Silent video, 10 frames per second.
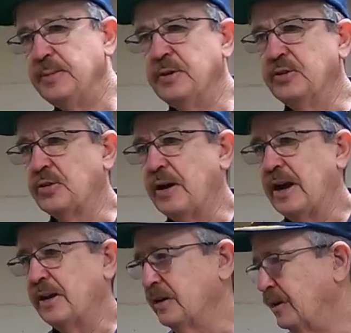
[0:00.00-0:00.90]
from keeping
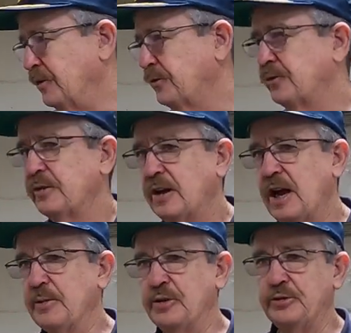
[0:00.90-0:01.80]
track of
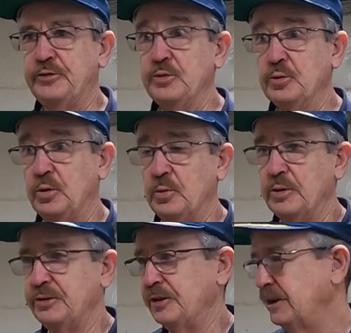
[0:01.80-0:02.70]
how much
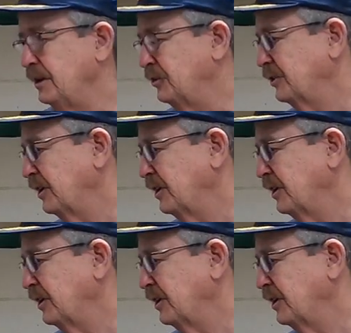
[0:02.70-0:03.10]
fuel was in